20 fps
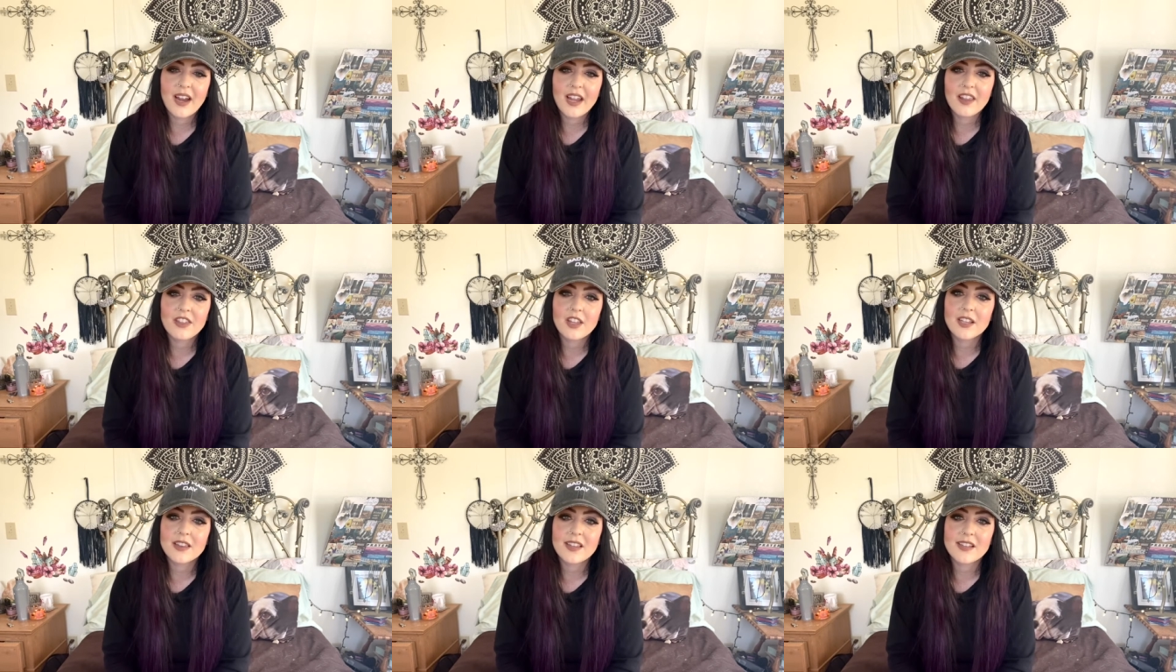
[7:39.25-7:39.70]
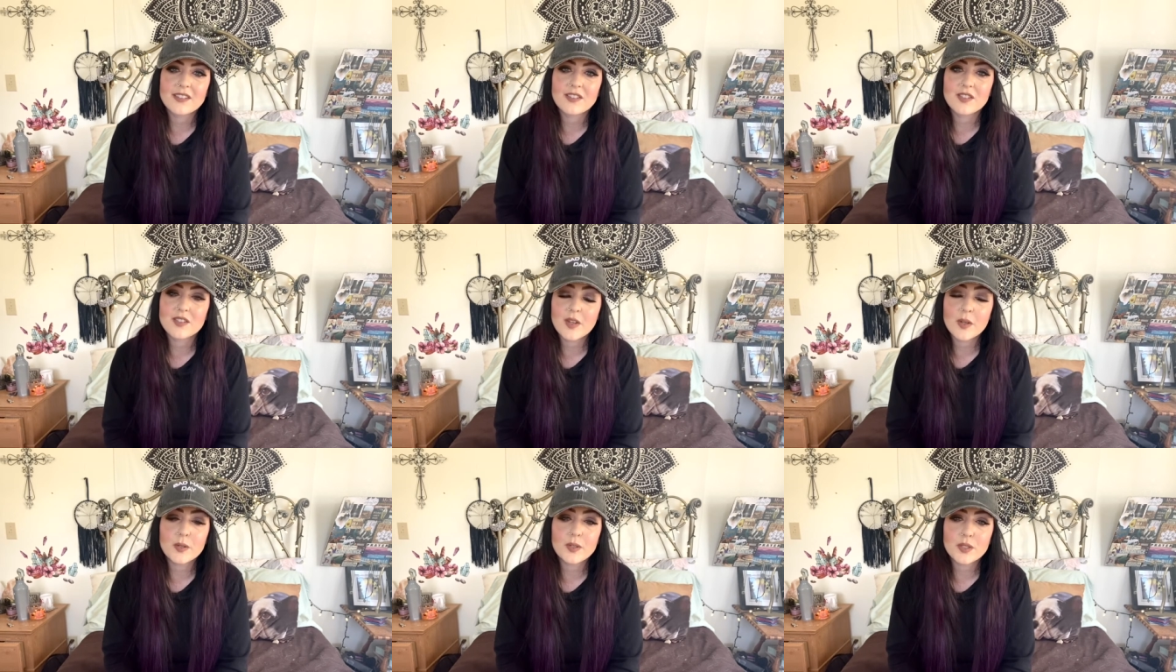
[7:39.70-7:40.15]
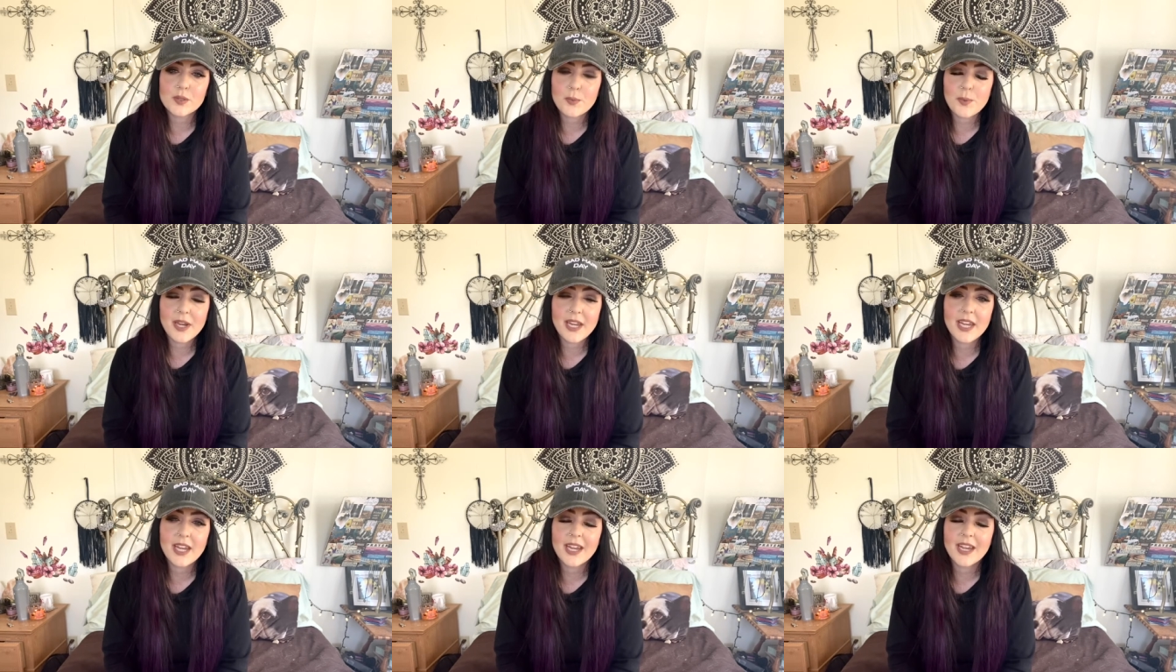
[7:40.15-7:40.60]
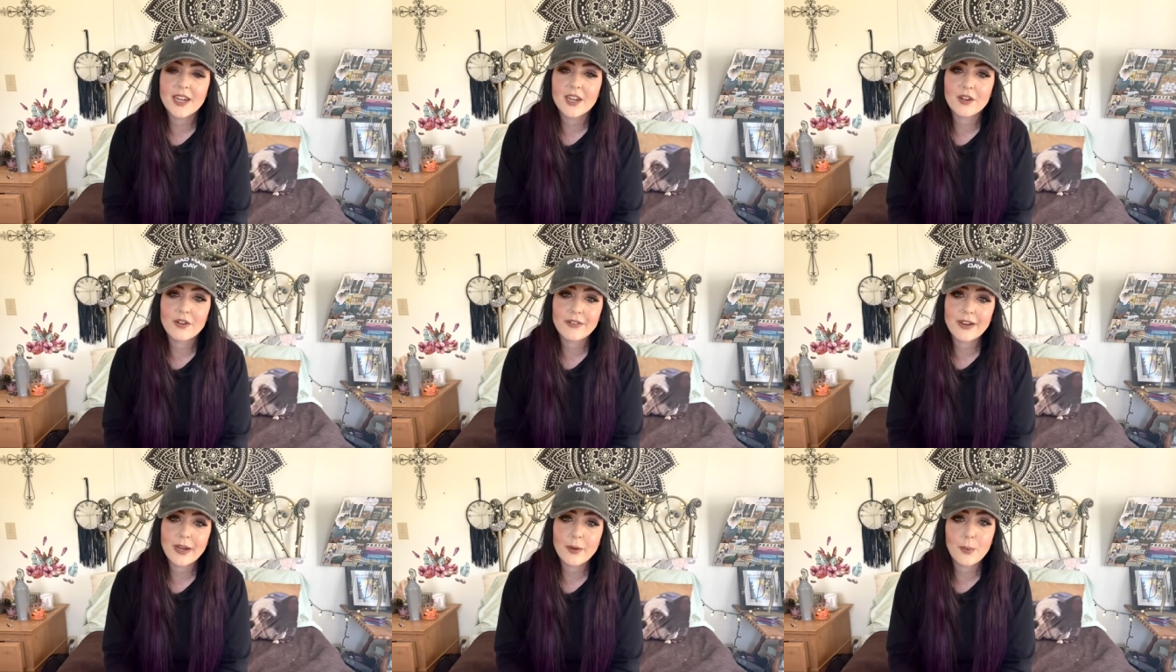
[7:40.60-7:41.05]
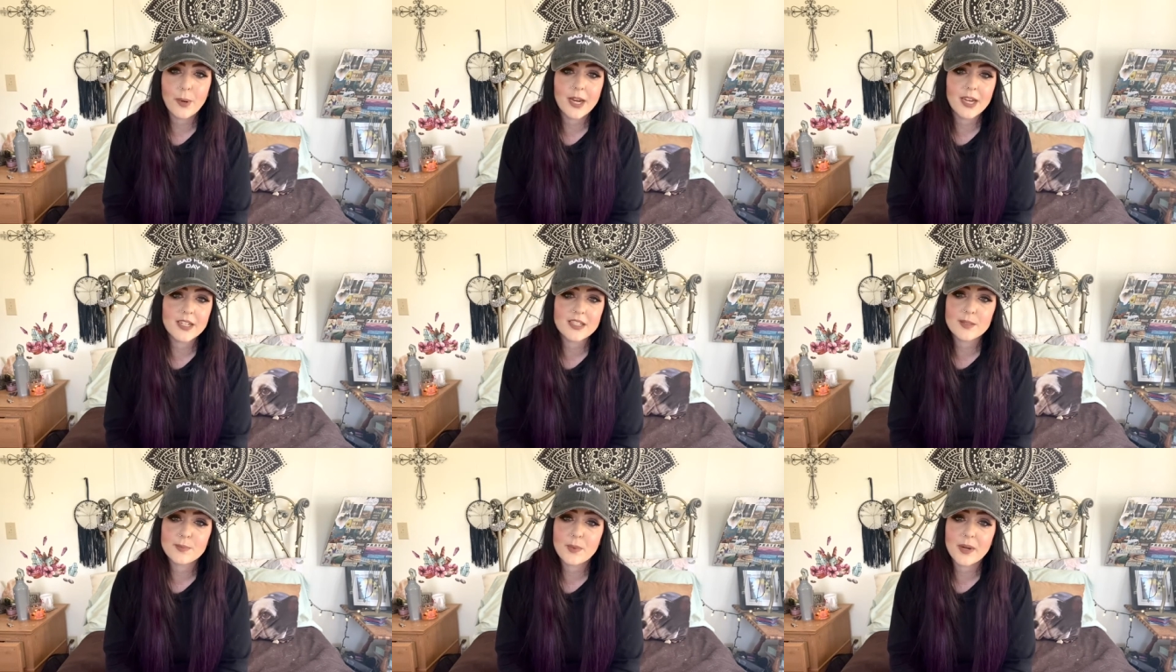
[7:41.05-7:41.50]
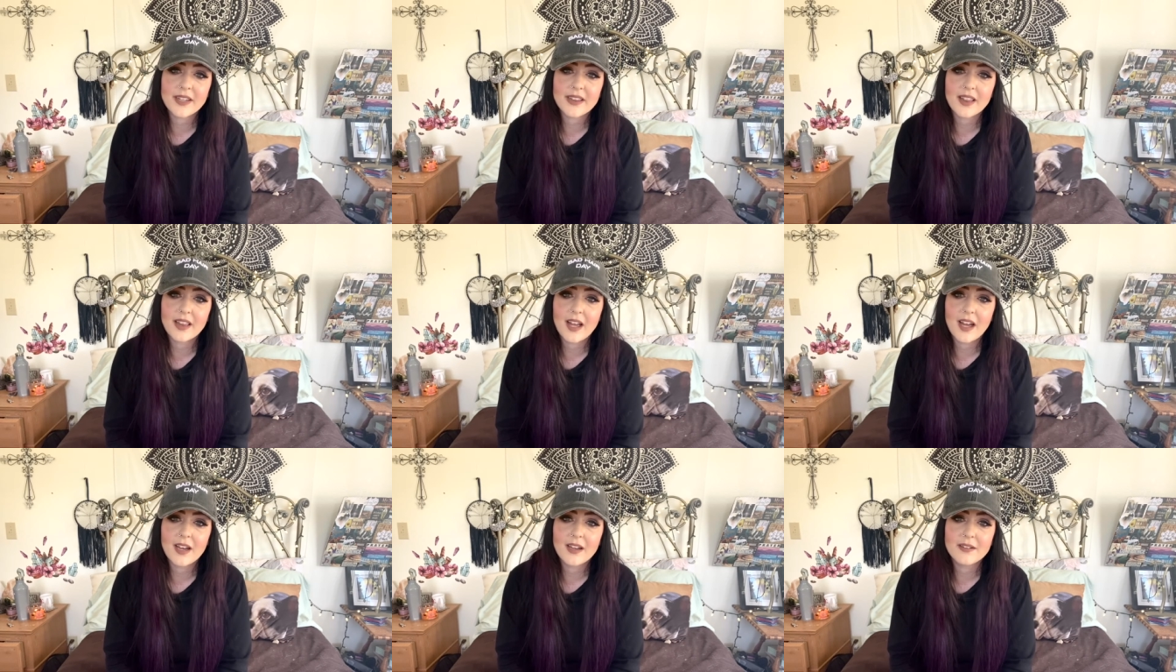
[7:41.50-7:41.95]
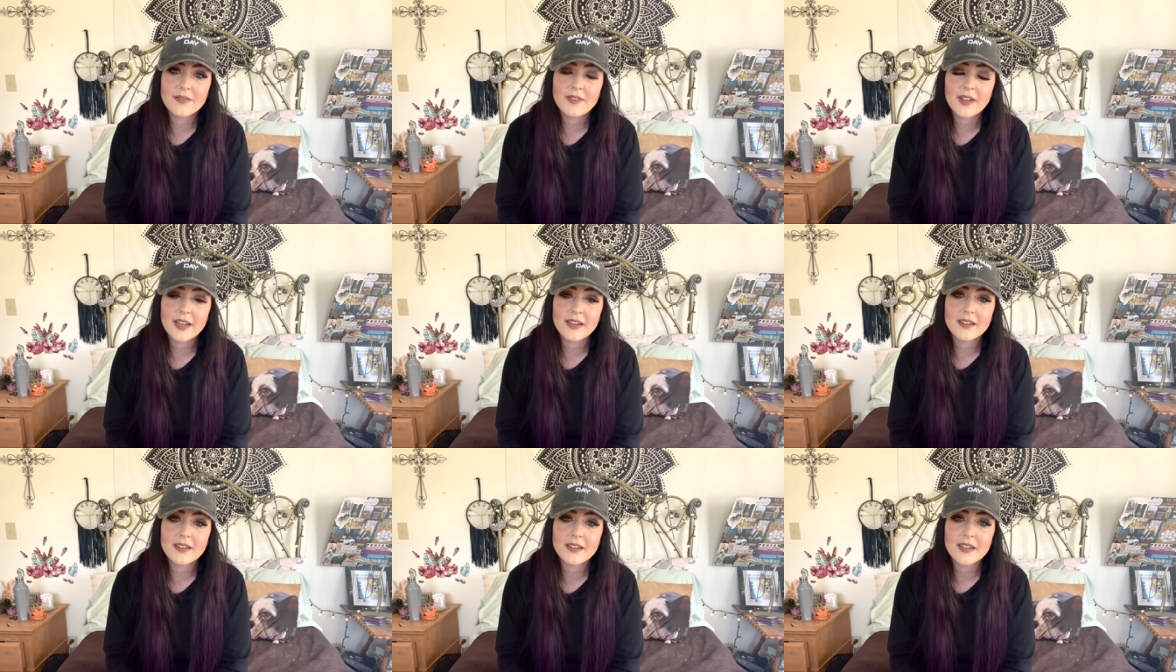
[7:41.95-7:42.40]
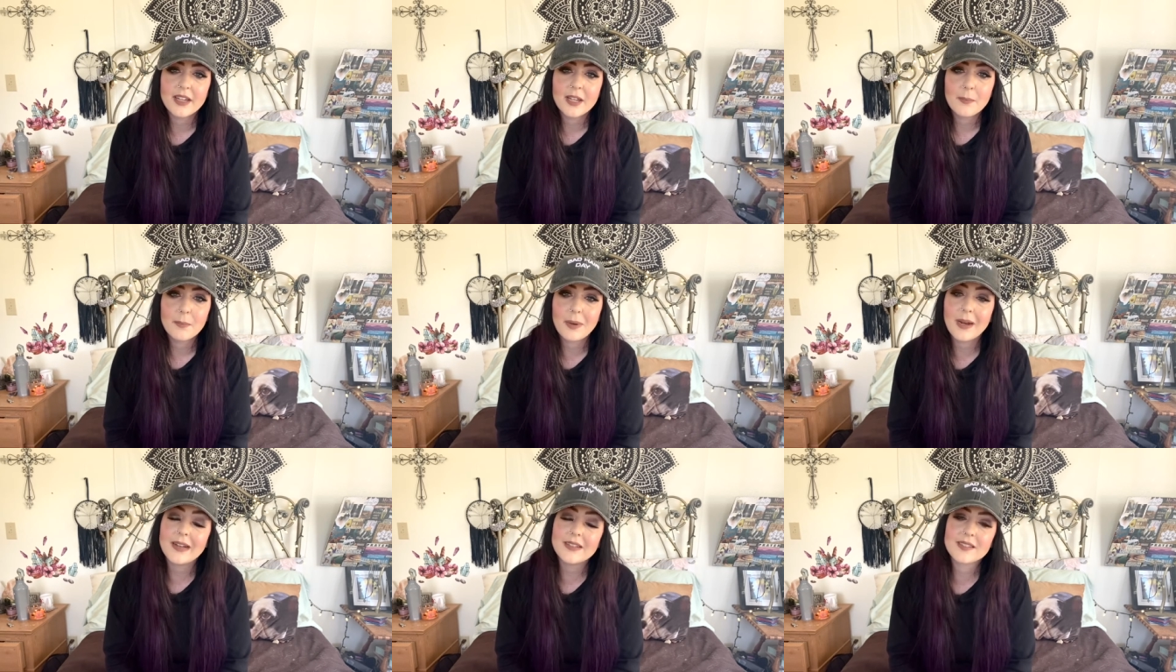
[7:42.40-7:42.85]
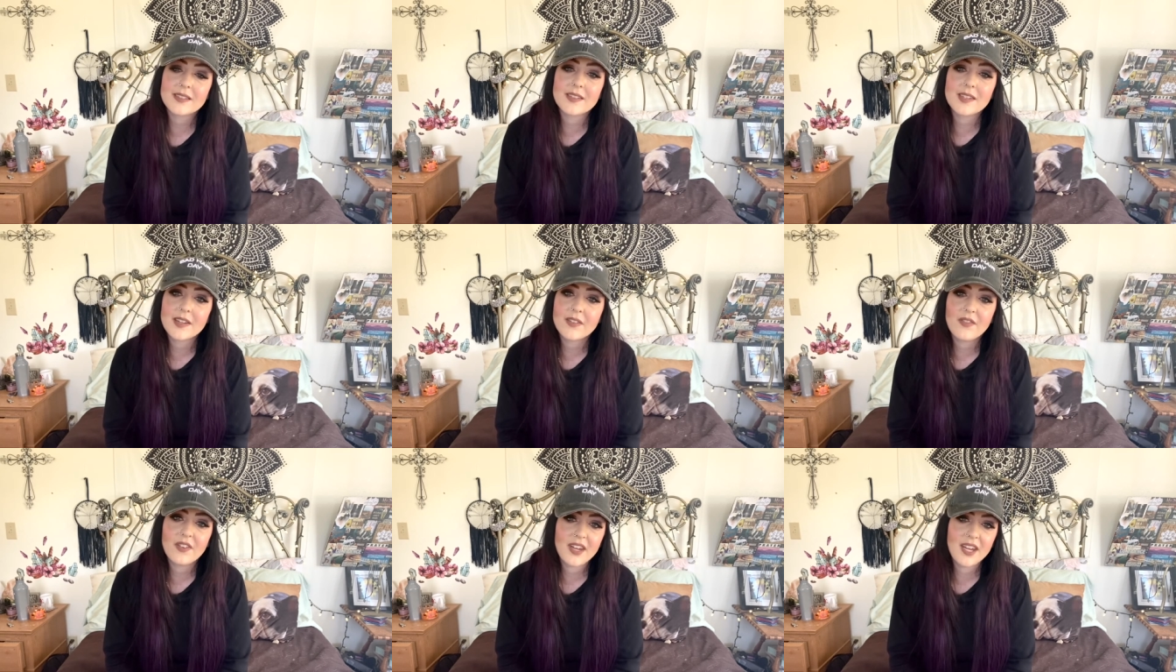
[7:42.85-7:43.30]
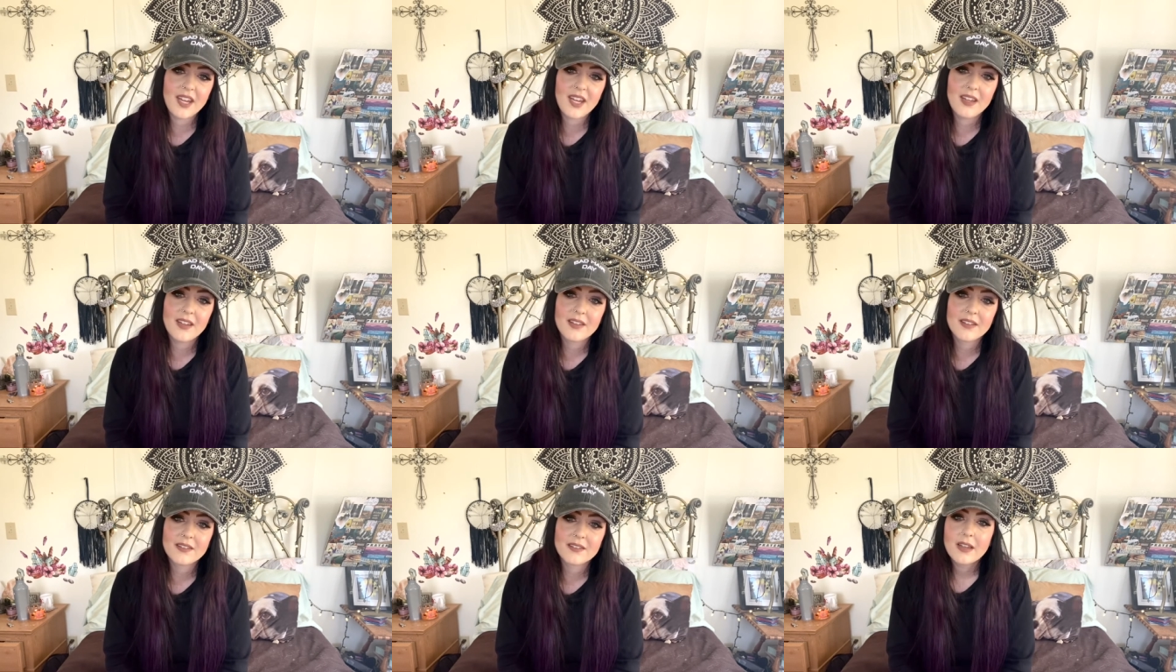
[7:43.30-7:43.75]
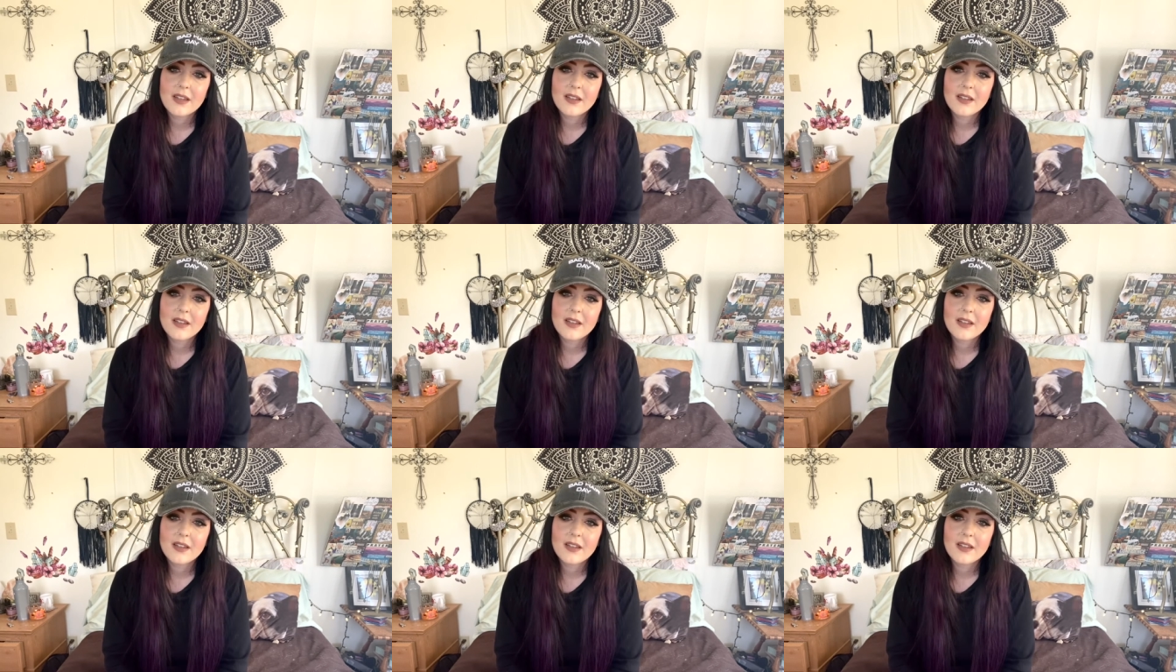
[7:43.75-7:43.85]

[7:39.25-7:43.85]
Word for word: I think that's so sweet and a great way to spread love and positivity.